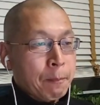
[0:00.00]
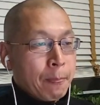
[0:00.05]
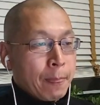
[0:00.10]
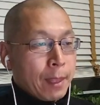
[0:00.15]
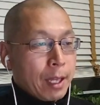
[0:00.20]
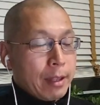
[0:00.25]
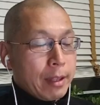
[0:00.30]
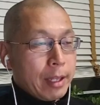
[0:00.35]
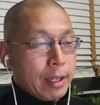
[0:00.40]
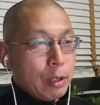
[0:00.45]

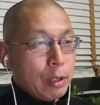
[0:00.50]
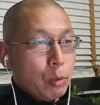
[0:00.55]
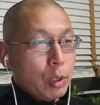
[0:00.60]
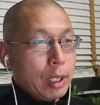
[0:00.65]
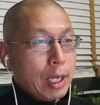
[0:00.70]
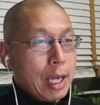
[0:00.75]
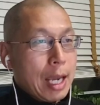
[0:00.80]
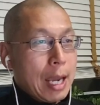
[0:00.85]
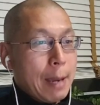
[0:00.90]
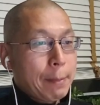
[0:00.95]
then what
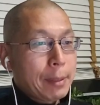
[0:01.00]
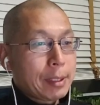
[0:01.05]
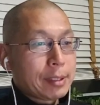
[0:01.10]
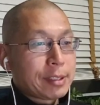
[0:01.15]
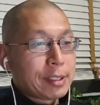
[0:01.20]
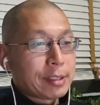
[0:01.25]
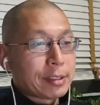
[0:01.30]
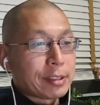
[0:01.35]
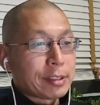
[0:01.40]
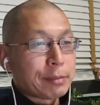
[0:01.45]
happens
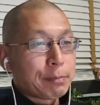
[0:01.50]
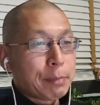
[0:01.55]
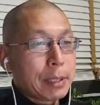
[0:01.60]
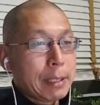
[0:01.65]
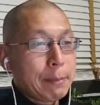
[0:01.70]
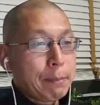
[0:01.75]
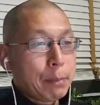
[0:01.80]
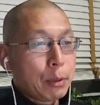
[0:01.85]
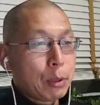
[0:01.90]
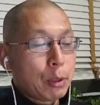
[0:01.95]
is
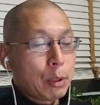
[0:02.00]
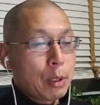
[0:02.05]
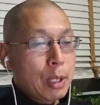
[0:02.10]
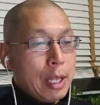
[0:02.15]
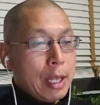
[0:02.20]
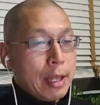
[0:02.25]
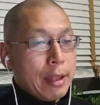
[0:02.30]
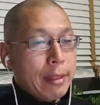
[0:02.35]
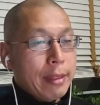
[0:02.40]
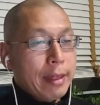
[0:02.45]
people
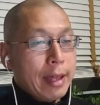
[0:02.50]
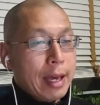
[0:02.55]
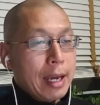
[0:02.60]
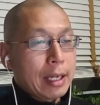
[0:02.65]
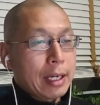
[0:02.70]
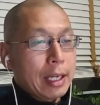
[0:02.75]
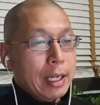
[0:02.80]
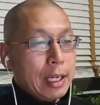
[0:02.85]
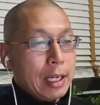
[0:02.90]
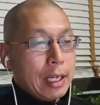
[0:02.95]

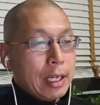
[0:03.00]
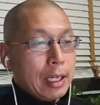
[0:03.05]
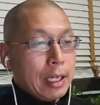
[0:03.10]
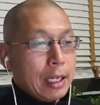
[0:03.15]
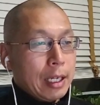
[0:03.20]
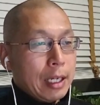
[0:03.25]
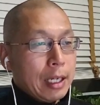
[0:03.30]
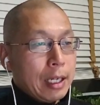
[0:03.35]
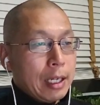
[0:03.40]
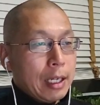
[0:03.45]
that
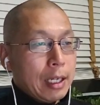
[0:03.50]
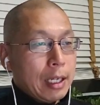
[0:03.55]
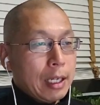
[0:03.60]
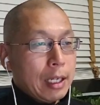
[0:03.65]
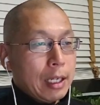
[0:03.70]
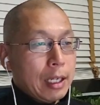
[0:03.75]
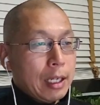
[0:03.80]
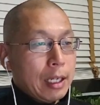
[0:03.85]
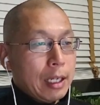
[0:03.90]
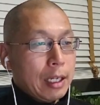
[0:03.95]

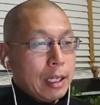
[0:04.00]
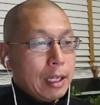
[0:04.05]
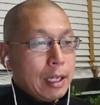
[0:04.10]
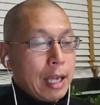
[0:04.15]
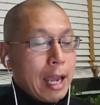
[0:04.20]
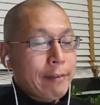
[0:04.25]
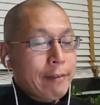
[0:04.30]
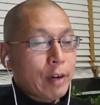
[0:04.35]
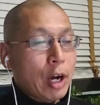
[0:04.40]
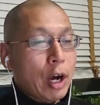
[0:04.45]

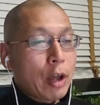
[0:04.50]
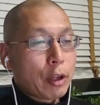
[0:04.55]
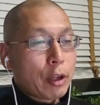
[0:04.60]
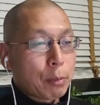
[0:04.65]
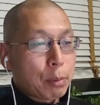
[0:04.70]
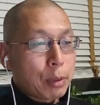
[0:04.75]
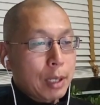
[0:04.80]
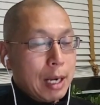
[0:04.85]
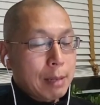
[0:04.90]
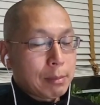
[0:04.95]
have other
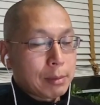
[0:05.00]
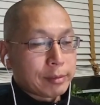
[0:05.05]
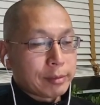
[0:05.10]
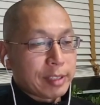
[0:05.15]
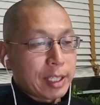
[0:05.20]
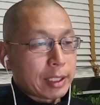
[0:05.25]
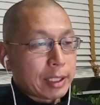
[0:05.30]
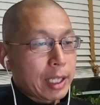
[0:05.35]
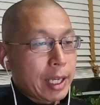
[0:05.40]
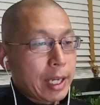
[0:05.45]
problems
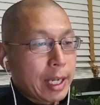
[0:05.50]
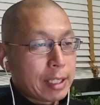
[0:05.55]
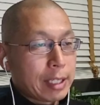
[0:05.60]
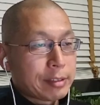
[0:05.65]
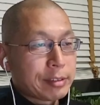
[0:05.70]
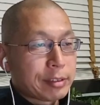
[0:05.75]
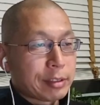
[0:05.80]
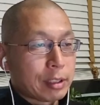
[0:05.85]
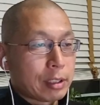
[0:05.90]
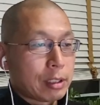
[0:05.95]
like
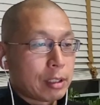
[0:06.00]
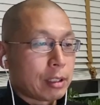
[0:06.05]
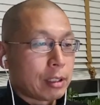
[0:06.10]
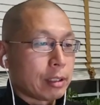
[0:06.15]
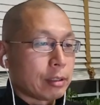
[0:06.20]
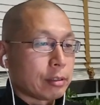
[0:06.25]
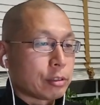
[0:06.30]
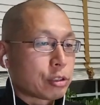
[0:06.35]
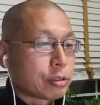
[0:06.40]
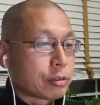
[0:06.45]
cancer
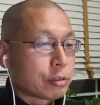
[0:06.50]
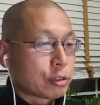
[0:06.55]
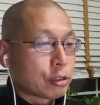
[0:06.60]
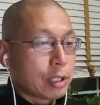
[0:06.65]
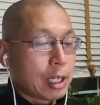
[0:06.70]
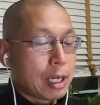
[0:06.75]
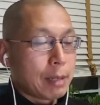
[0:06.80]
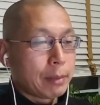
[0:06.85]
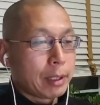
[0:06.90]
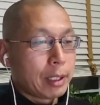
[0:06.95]
and
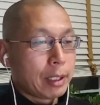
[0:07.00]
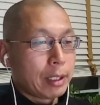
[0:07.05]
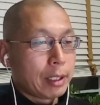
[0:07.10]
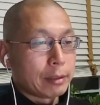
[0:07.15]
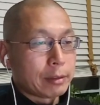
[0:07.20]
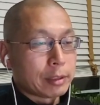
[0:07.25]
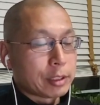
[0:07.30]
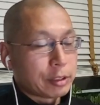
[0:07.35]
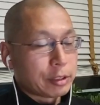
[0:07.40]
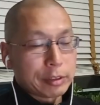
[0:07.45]
trauma
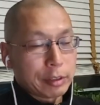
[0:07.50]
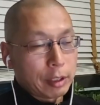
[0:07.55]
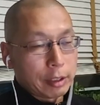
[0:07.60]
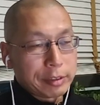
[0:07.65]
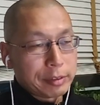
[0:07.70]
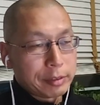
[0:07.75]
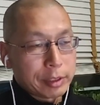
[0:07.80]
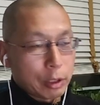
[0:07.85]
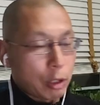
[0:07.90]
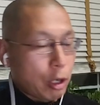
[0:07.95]
and just are
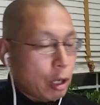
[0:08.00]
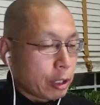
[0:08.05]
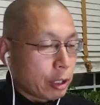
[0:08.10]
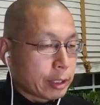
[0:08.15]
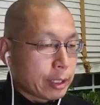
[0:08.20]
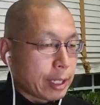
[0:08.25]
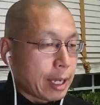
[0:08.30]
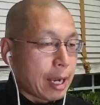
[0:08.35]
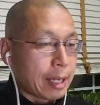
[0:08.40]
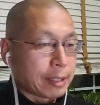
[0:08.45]
heart
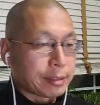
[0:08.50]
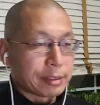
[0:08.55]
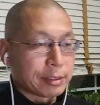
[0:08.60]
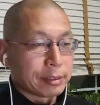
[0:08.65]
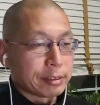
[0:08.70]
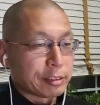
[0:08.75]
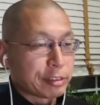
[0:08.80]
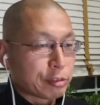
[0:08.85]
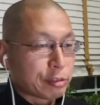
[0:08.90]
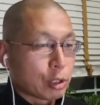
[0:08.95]
attacks
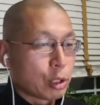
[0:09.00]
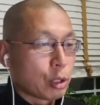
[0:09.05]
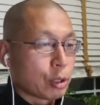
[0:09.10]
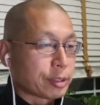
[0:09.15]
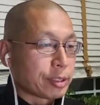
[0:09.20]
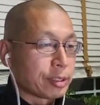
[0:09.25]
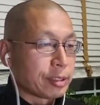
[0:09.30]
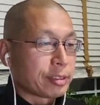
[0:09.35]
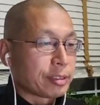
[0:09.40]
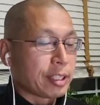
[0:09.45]
and
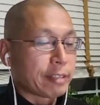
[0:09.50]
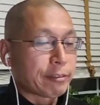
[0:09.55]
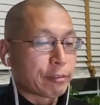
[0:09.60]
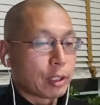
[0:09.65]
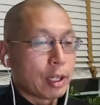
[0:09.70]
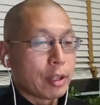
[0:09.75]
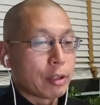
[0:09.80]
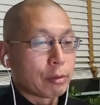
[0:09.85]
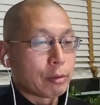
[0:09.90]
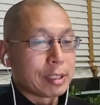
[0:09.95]
strokes and sick for
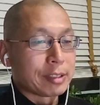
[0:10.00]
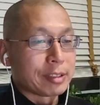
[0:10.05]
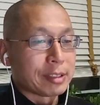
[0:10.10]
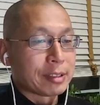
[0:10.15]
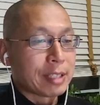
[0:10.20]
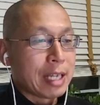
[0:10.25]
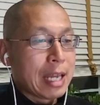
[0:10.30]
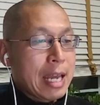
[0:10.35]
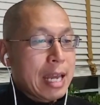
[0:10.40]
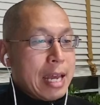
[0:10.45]
other
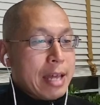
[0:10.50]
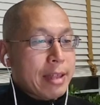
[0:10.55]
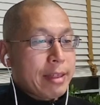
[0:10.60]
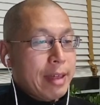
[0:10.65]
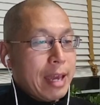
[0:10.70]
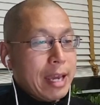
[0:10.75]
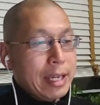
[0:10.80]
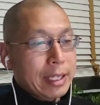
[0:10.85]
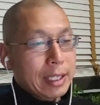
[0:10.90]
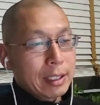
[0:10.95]
reasons,
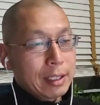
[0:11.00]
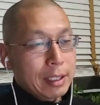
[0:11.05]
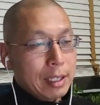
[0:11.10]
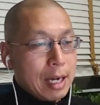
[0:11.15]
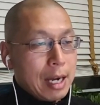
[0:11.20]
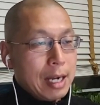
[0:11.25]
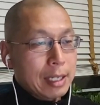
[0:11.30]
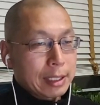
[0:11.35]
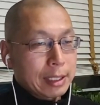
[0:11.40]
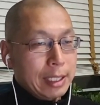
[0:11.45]
they
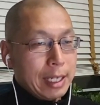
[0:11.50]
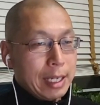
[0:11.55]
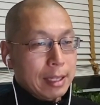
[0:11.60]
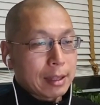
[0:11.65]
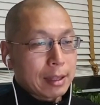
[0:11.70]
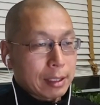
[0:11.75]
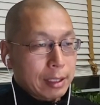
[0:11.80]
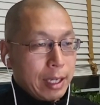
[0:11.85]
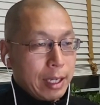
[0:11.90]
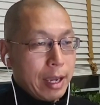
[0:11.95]
cannot get
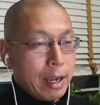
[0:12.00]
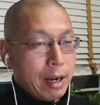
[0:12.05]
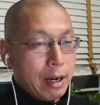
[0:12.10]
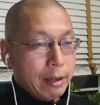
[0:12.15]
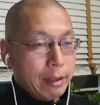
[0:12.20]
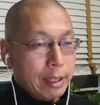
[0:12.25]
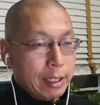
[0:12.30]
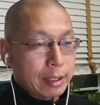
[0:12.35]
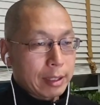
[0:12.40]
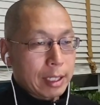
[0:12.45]
the care
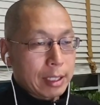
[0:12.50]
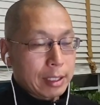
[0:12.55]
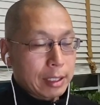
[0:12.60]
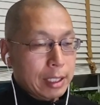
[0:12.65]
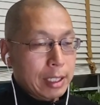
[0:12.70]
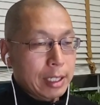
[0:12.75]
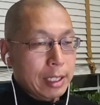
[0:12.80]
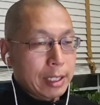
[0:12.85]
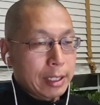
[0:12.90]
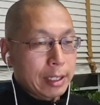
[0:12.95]
that they
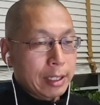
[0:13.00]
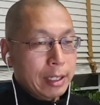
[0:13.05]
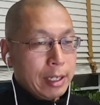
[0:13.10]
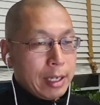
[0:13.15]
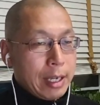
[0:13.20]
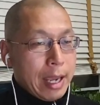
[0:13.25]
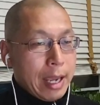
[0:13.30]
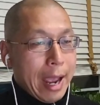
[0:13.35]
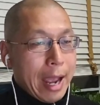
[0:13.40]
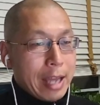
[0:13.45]
need
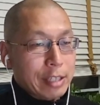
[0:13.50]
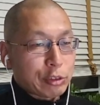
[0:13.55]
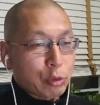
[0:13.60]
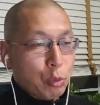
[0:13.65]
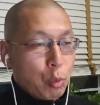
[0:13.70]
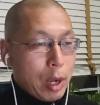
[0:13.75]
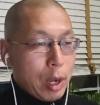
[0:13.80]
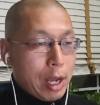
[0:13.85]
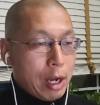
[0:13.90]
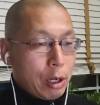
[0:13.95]
as
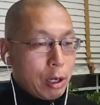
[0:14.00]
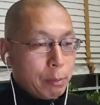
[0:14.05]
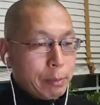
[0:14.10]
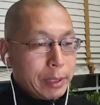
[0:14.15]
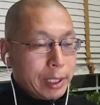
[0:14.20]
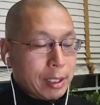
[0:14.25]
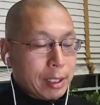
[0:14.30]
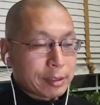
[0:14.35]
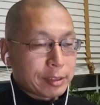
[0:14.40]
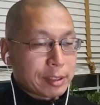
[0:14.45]
well
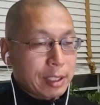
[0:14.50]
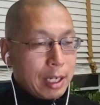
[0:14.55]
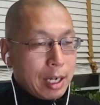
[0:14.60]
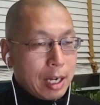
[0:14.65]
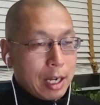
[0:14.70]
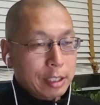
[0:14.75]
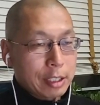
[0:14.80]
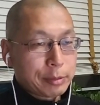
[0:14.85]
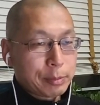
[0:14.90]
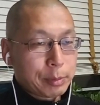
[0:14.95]
because the
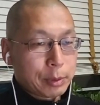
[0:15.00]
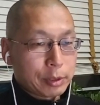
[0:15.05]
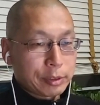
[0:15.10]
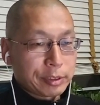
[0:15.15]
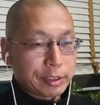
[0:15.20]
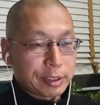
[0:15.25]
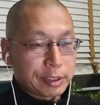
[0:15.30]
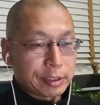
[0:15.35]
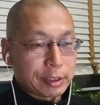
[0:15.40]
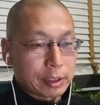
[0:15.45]
hospital
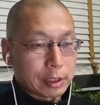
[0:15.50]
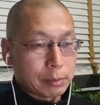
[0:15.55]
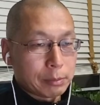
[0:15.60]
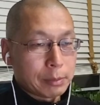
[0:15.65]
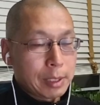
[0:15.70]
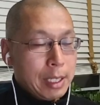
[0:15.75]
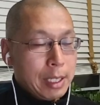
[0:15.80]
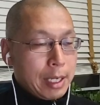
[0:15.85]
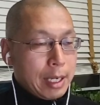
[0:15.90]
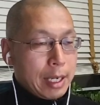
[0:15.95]
system
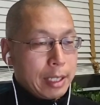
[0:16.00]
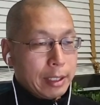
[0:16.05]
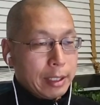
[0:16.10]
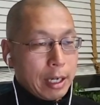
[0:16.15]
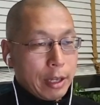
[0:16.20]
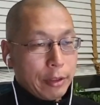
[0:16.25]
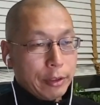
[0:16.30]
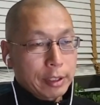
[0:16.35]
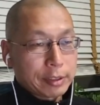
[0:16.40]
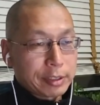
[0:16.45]
and the
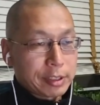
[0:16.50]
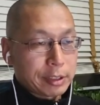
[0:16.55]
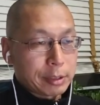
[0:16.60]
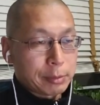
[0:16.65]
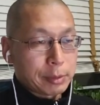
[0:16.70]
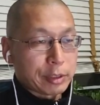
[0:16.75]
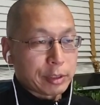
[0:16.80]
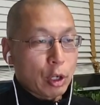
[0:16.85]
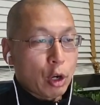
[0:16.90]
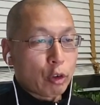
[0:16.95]
healthcare system
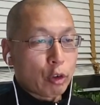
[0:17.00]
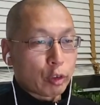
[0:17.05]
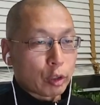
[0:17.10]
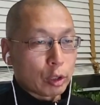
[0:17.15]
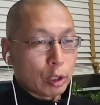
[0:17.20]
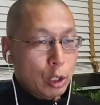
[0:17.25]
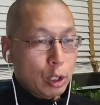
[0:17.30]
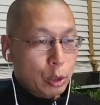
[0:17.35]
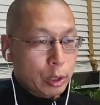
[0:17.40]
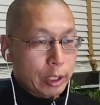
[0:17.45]
is
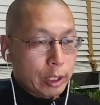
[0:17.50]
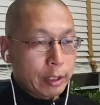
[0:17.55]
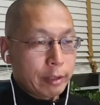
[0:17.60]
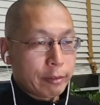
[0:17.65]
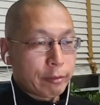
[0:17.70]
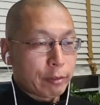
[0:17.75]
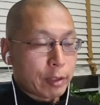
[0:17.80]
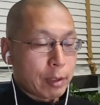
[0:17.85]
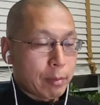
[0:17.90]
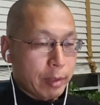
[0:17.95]
overloaded
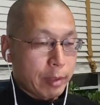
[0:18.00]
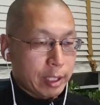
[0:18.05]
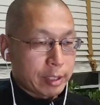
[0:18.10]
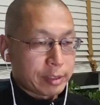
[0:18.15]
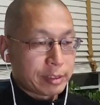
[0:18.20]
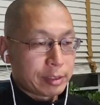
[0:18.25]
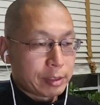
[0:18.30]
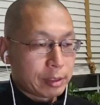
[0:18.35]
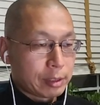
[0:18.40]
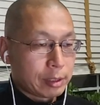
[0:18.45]
from
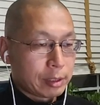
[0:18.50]
this.